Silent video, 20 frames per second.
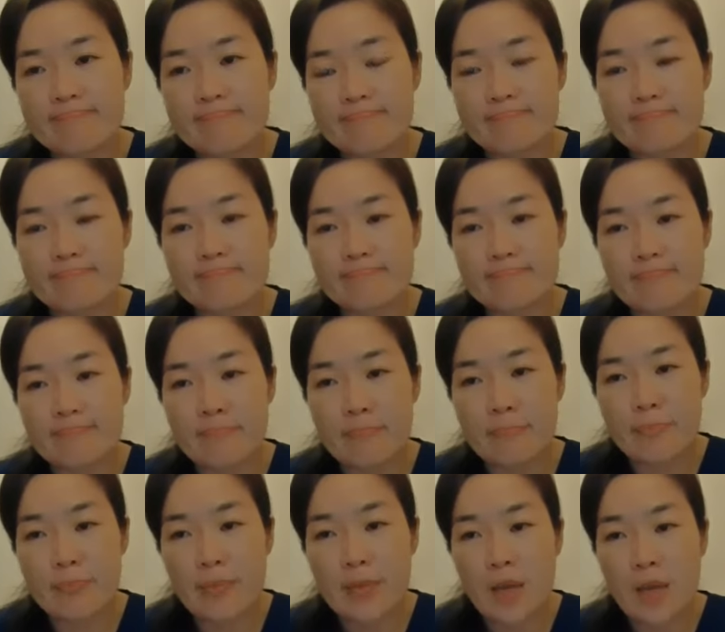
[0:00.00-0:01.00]
Mm.
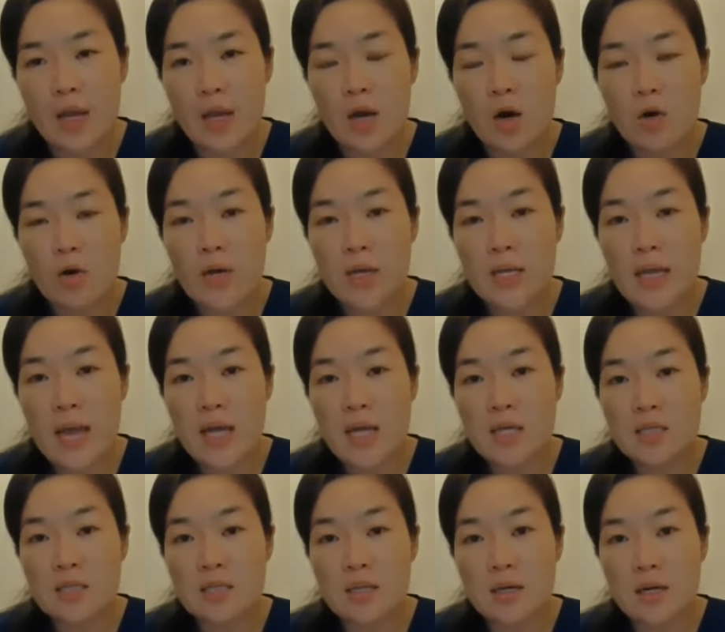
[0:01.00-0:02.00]
Okay, there is
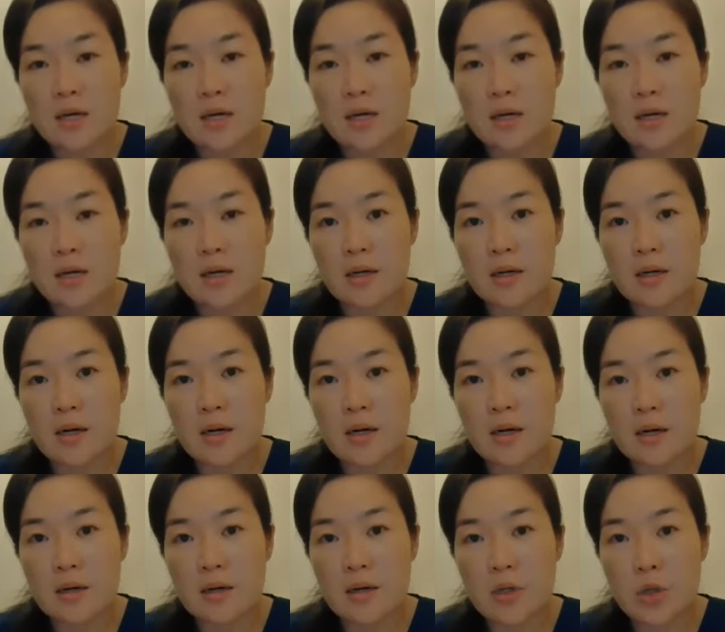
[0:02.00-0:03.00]
a,
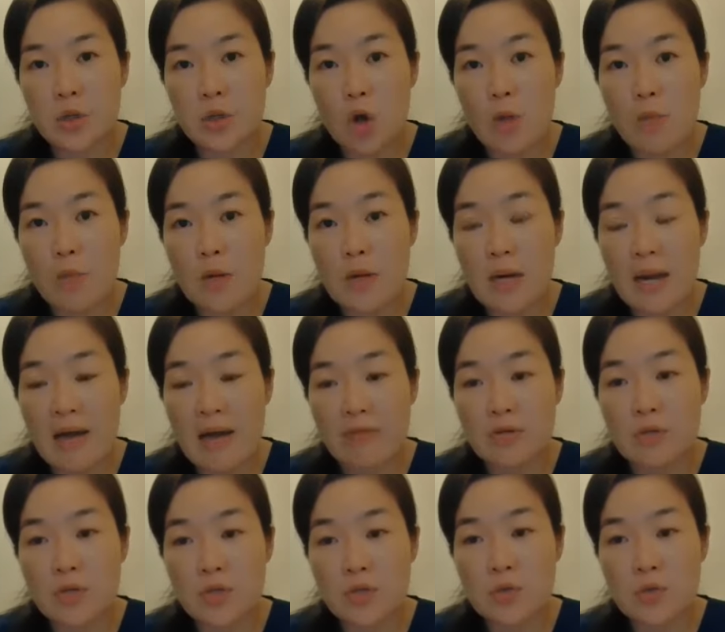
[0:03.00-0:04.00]
a normal
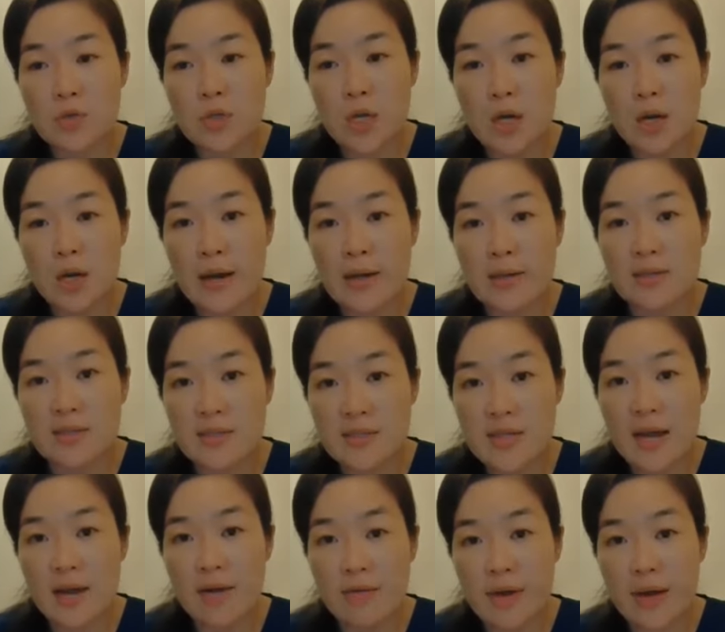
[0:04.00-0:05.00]
levels uh, at the
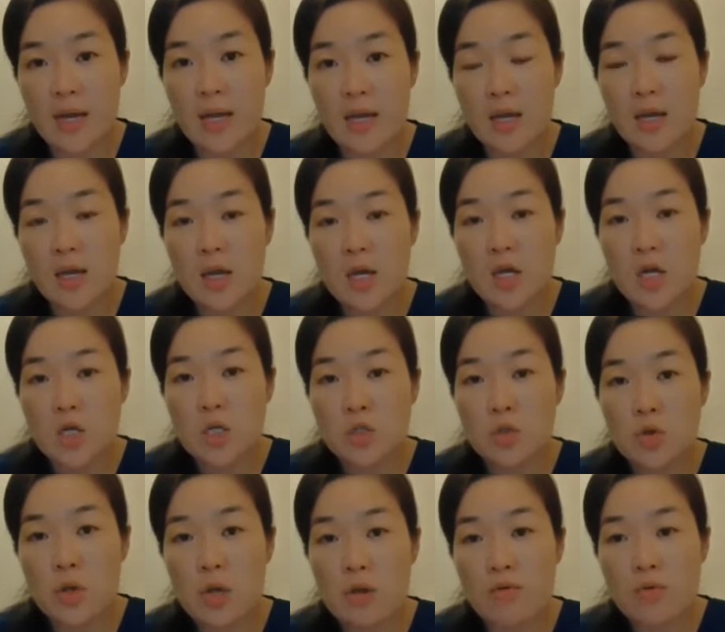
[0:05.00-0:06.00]
site, right?
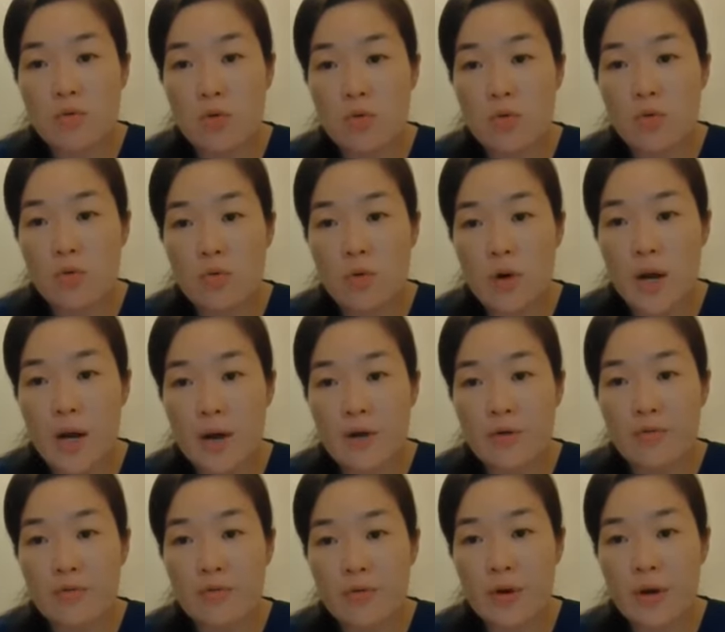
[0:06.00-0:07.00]
So if you
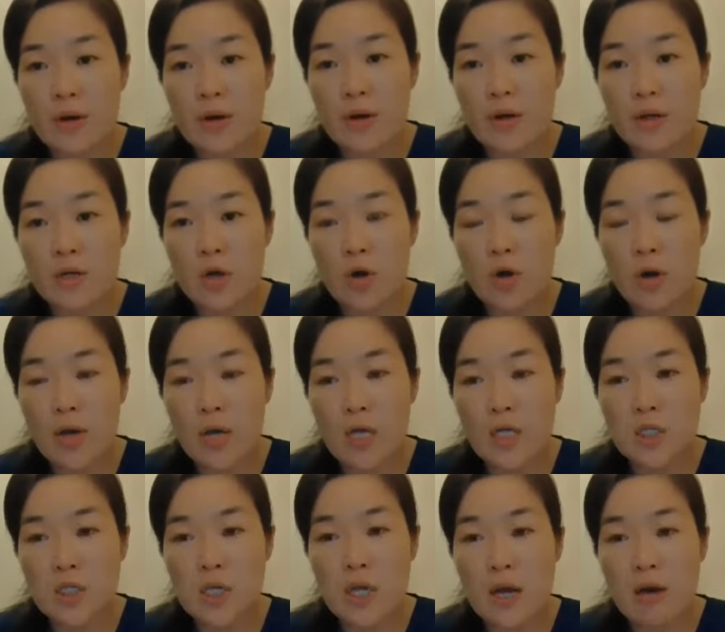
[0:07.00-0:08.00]
have uh, your
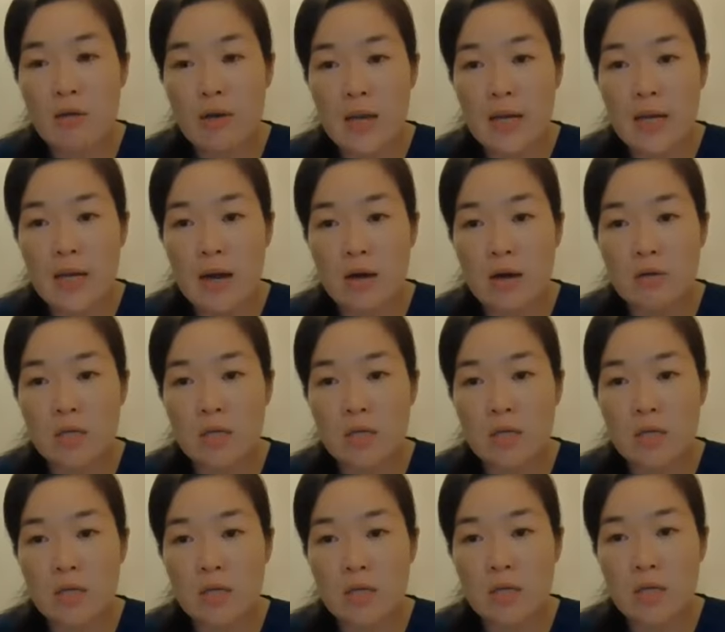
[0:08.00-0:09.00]
HDL and
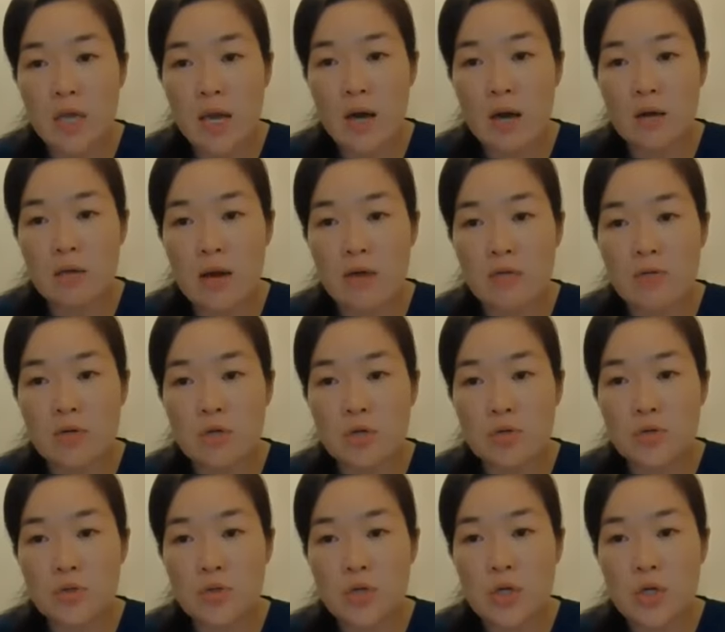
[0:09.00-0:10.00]
LDL
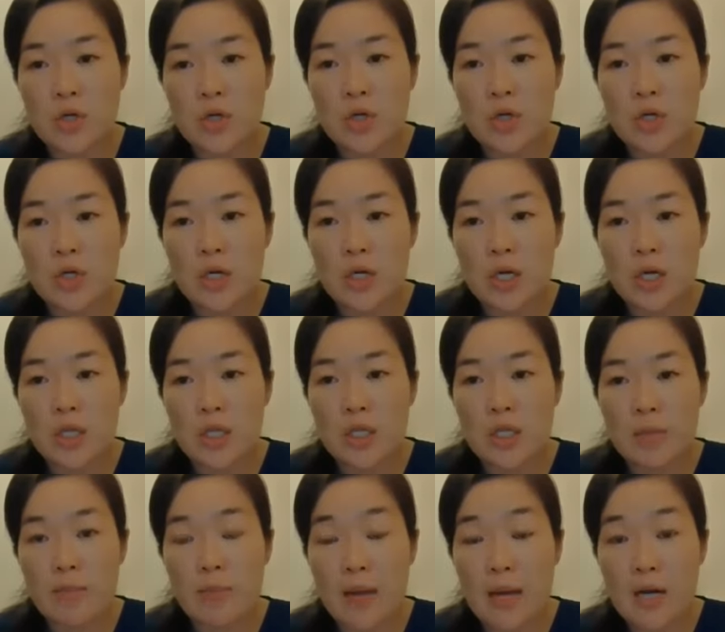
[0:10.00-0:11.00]
levels in the
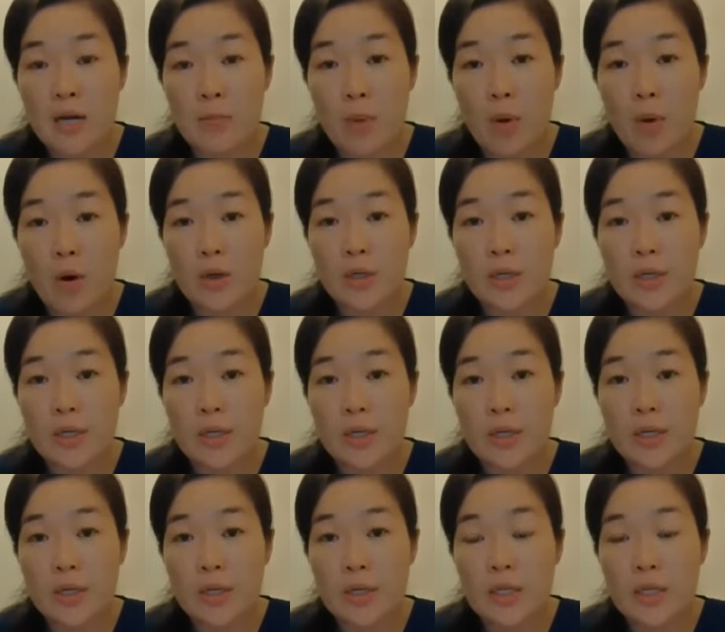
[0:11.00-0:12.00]
blood report,
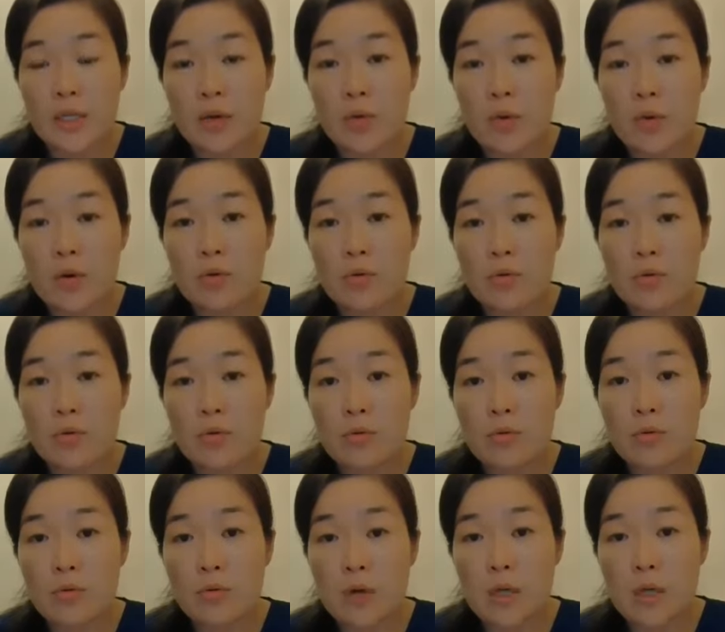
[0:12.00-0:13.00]
they will
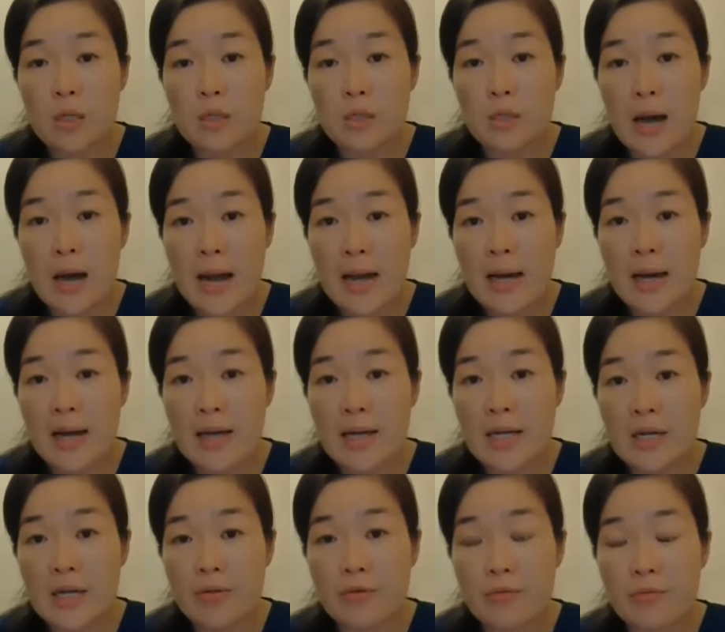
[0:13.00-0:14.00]
uh, highlight
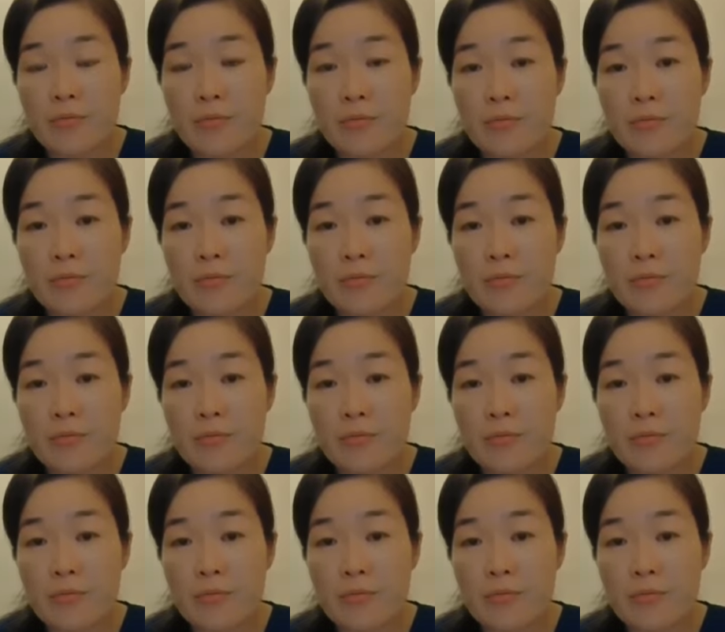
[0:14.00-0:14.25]
in